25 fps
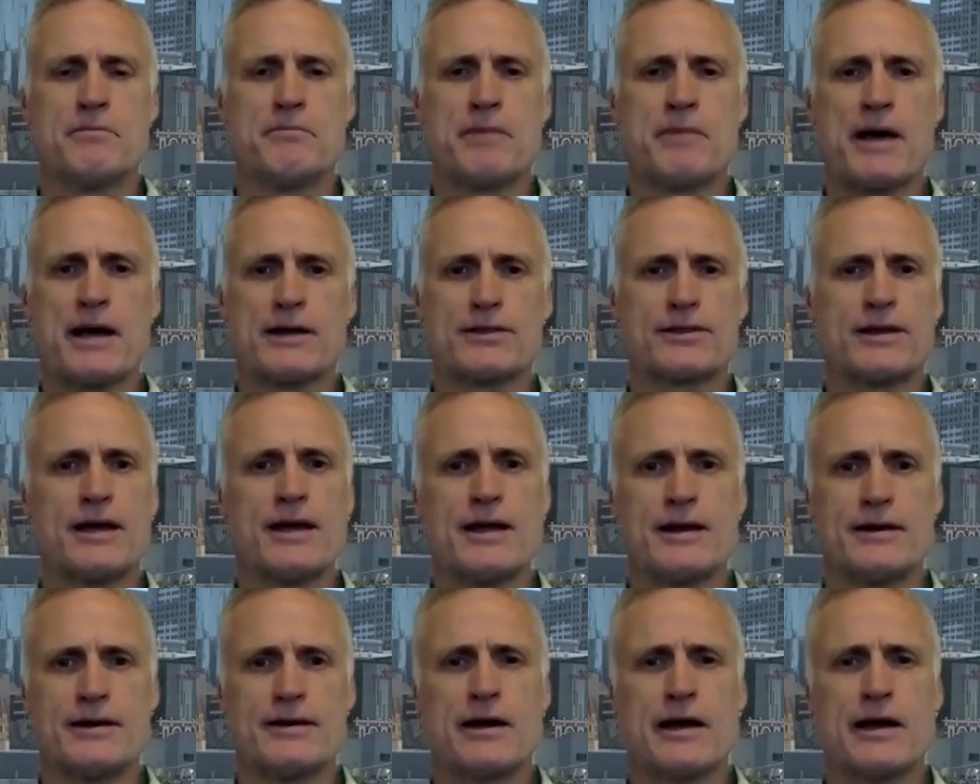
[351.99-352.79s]
Back
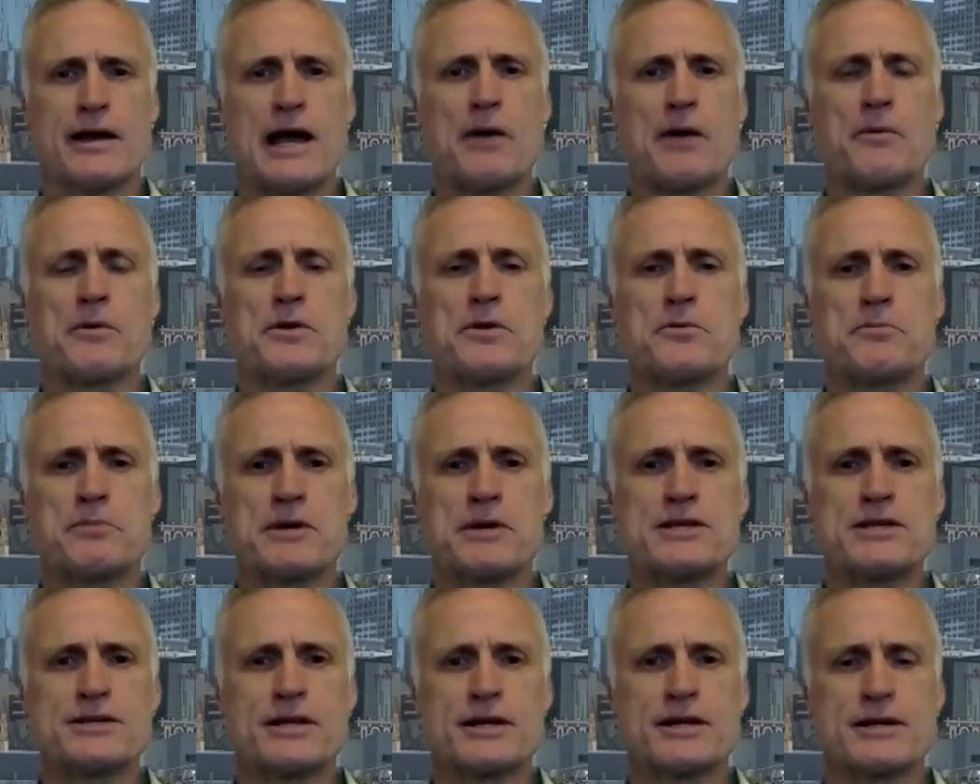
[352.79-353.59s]
then, how were you
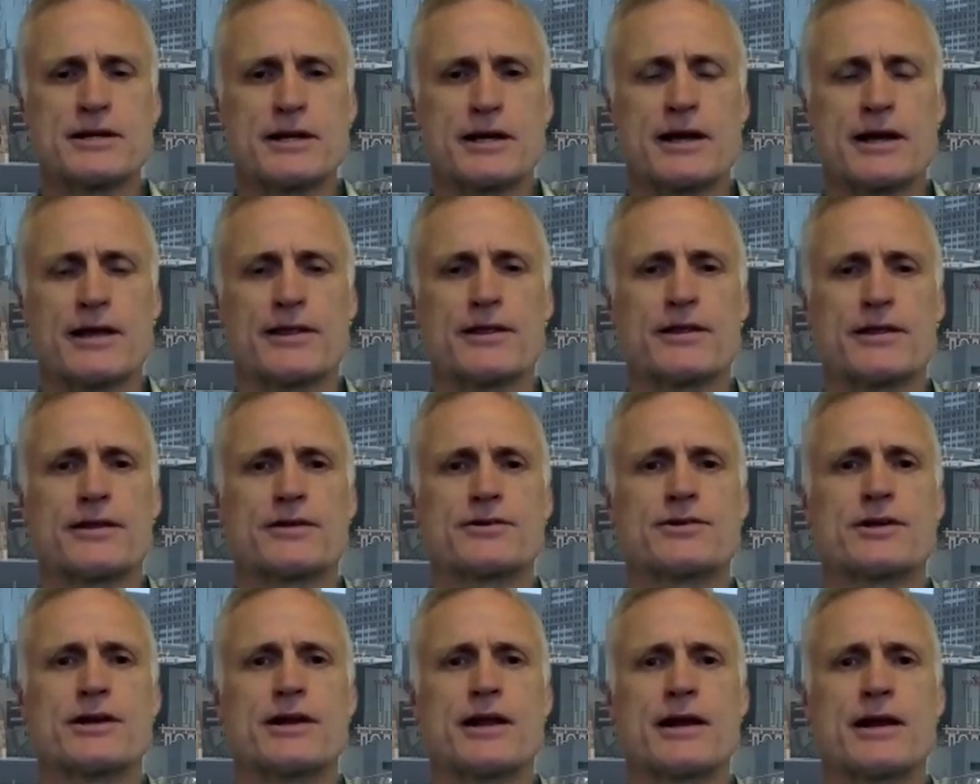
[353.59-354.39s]
piecing together the
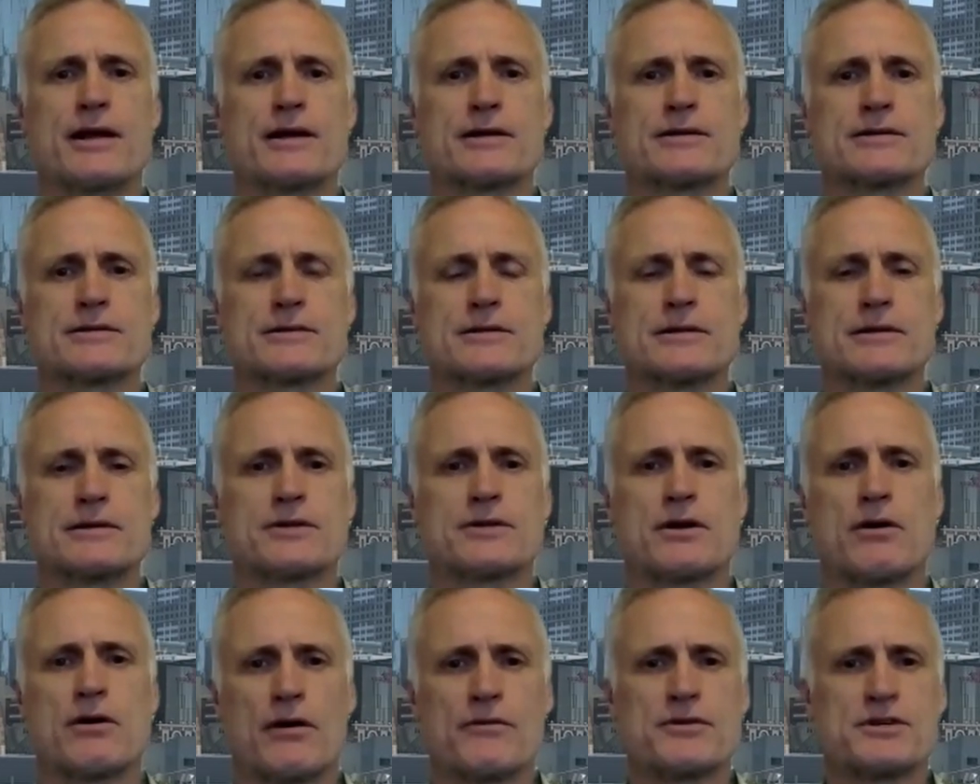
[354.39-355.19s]
genetics?
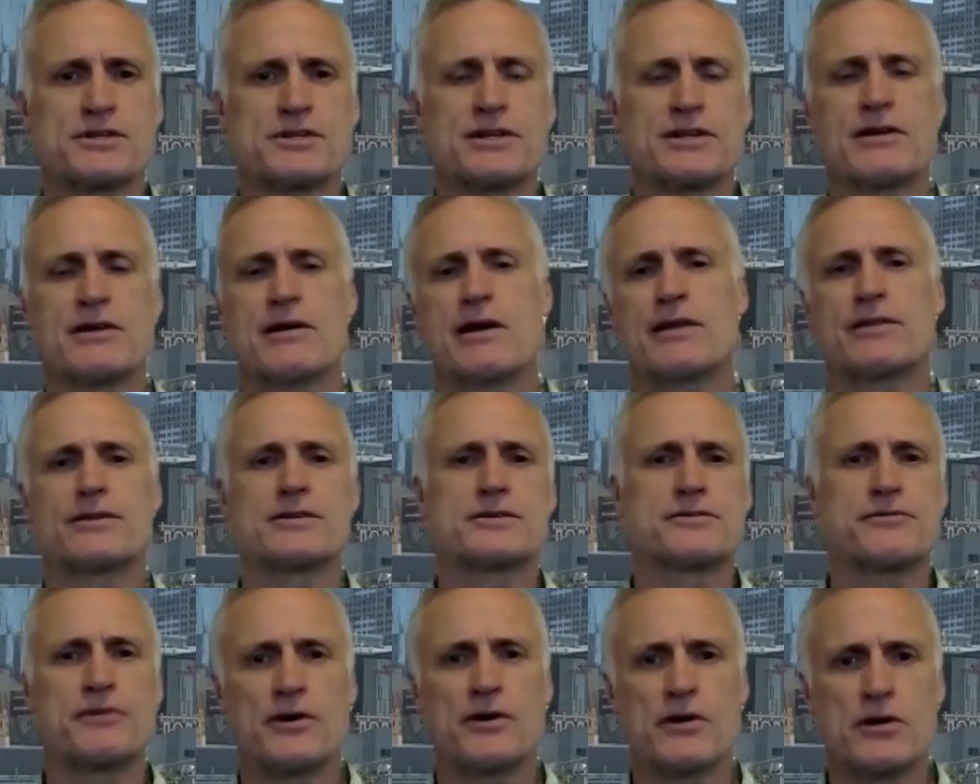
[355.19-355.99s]
So obviously you had
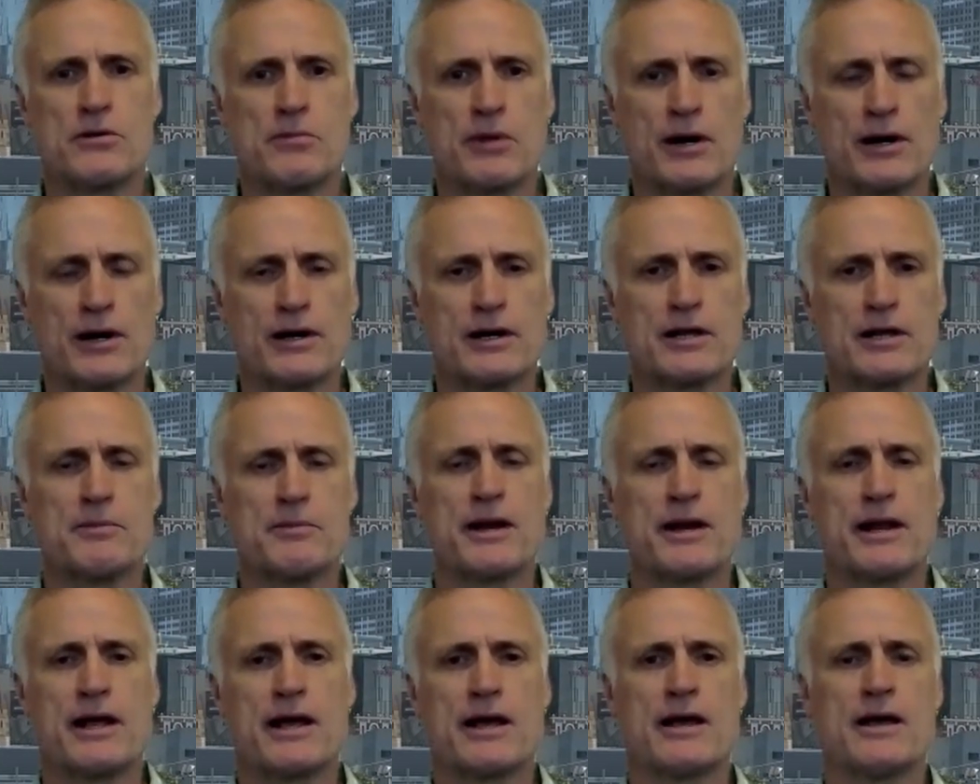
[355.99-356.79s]
this variability,
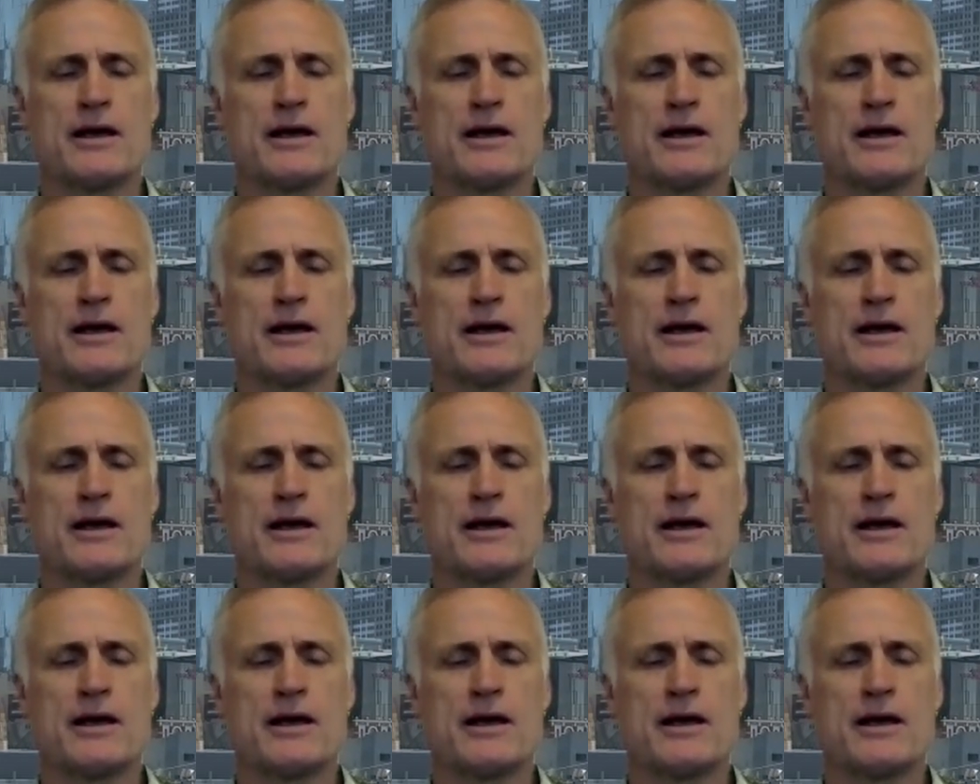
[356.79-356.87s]
but